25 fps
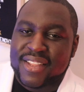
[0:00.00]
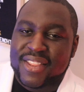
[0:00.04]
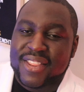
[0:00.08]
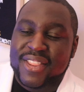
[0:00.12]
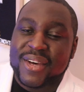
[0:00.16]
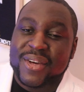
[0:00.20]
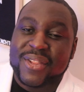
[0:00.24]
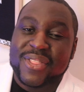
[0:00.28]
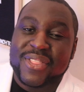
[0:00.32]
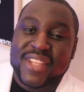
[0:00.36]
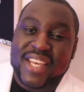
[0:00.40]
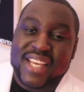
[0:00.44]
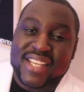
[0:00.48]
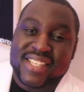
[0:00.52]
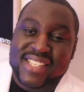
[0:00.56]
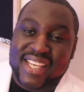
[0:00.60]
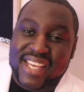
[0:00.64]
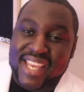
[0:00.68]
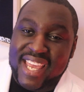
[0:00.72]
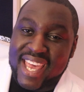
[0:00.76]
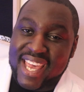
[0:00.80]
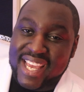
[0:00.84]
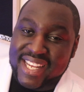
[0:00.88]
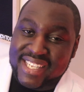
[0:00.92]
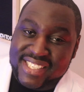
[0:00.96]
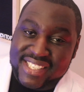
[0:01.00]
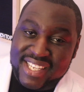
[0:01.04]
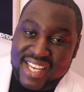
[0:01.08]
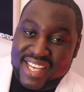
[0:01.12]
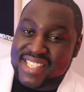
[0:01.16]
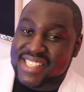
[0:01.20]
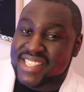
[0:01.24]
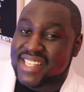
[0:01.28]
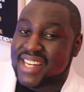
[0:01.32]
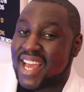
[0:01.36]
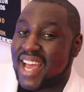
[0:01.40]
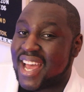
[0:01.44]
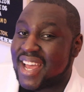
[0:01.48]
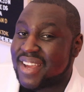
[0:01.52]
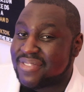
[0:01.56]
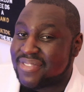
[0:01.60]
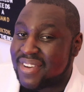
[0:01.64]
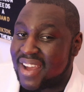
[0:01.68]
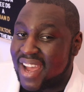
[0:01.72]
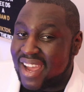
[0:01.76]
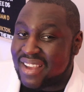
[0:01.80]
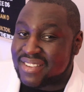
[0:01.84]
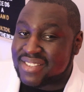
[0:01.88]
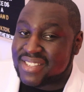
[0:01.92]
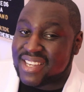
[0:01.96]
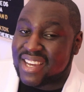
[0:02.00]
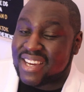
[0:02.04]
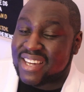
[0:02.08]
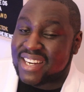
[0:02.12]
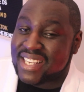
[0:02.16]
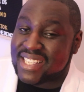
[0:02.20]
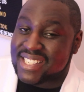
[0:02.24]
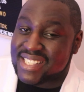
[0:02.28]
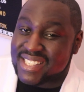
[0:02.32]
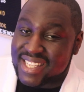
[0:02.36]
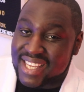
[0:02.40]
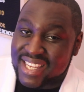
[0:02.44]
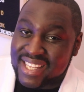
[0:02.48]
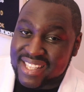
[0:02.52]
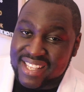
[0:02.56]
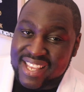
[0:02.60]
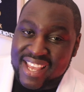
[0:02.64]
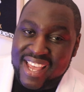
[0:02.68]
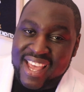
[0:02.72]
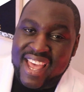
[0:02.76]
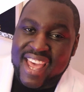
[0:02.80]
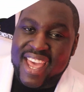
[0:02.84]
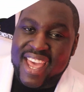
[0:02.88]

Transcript: Though things like handshakes and high fives have gone extinct,